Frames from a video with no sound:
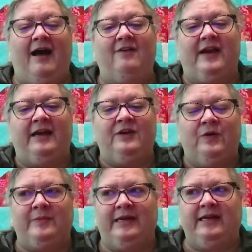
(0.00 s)
off, and I
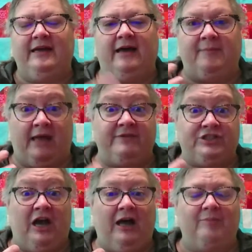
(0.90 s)
normally I have a
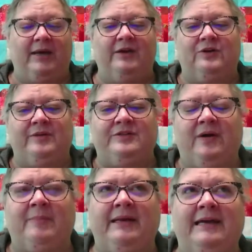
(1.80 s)
job I normally do
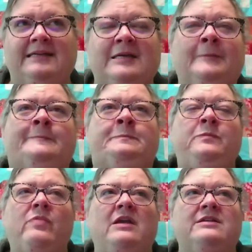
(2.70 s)
on Mondays.
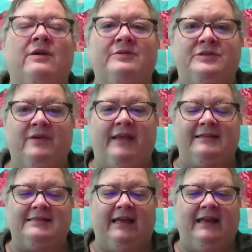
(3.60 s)
So I was doing
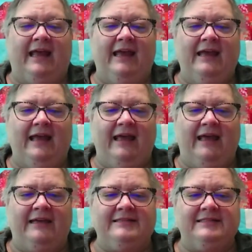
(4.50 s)
that Sunday,
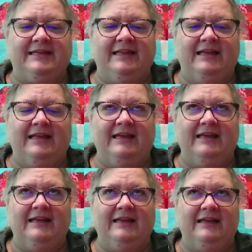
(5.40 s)
and
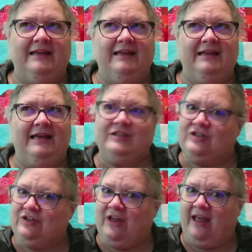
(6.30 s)

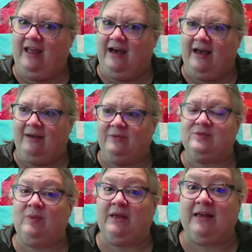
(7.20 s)
yesterday I was
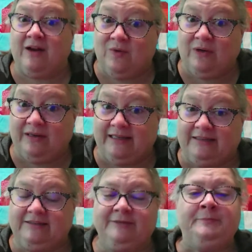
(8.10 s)
speaking at a quilt
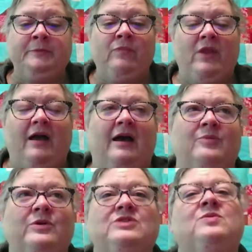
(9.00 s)
guild.
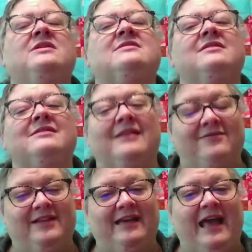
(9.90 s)
Which was
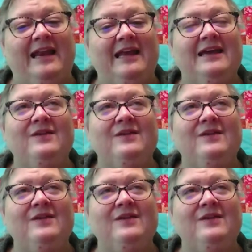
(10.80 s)
lovely. And